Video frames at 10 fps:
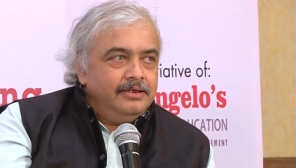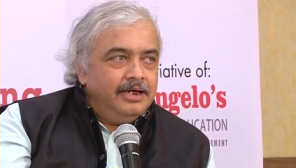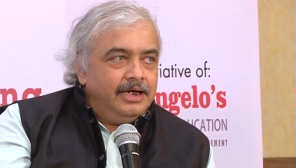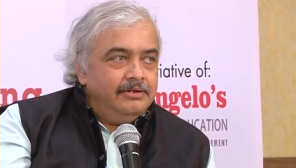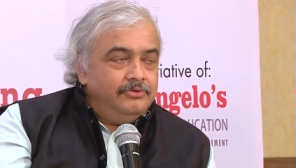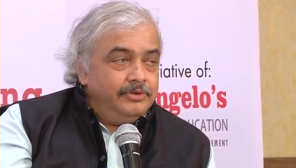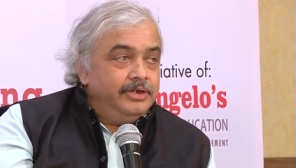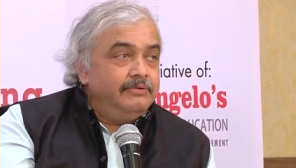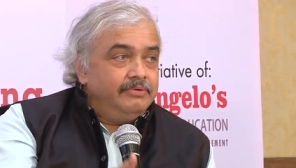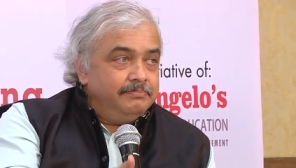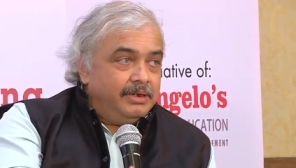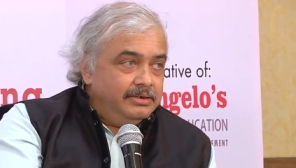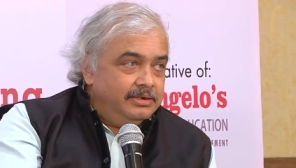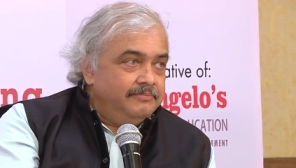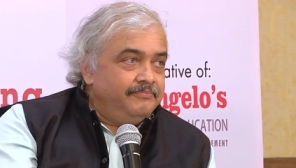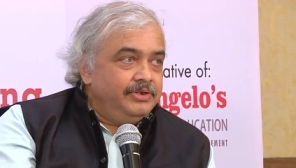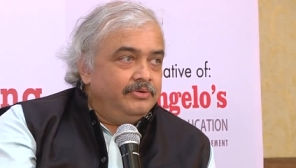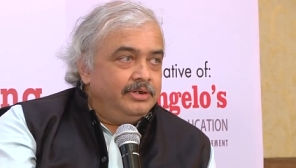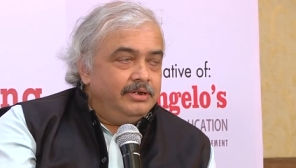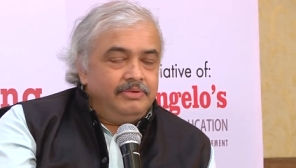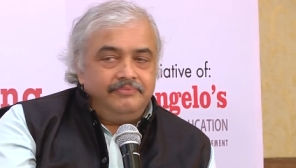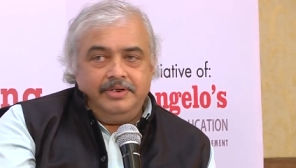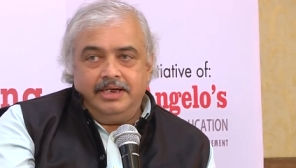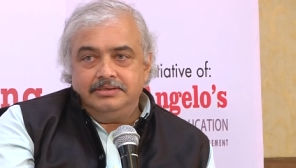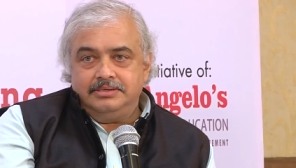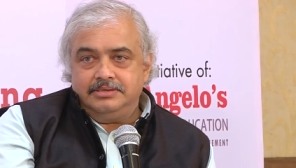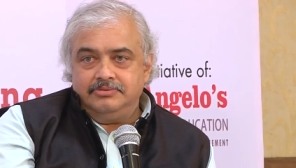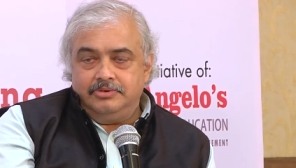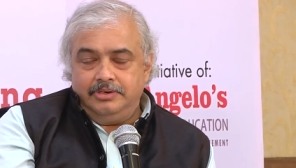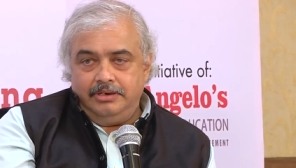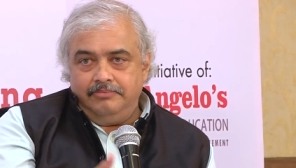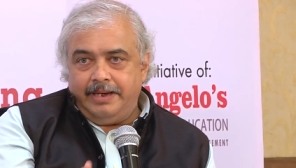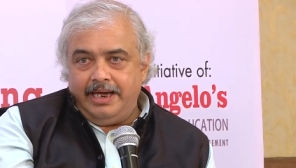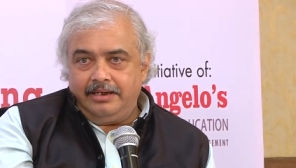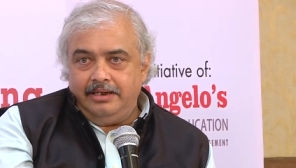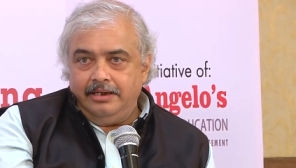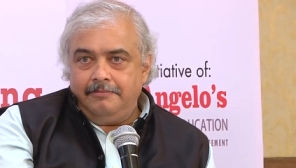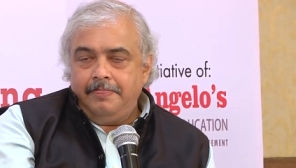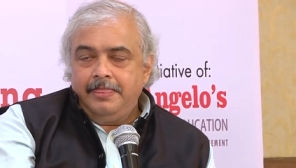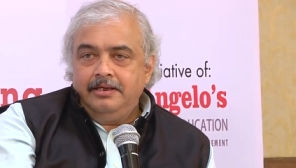And you're dealing with money, you're dealing with finances, you're dealing with banking,